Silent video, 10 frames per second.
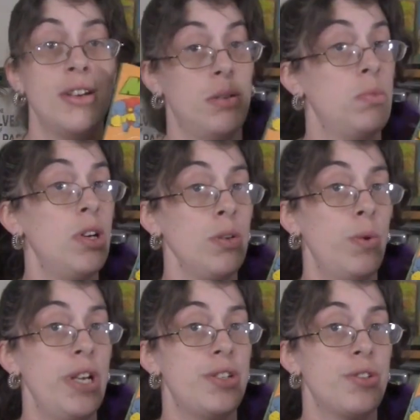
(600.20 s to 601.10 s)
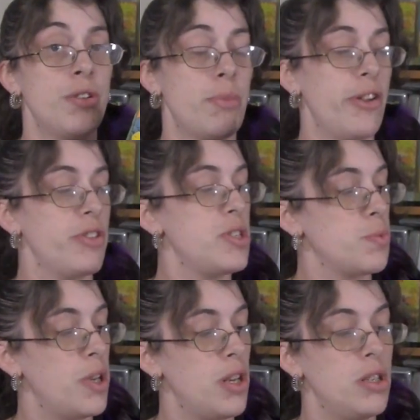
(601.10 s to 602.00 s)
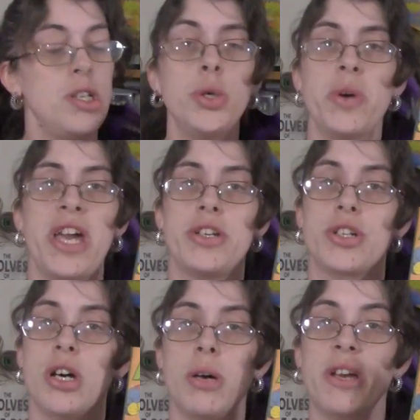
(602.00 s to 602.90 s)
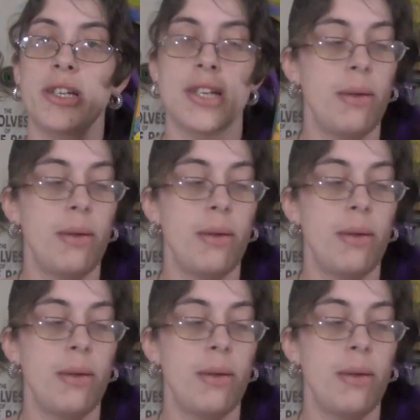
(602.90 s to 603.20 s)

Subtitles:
I'm not quite sure about this one. New Age Comics.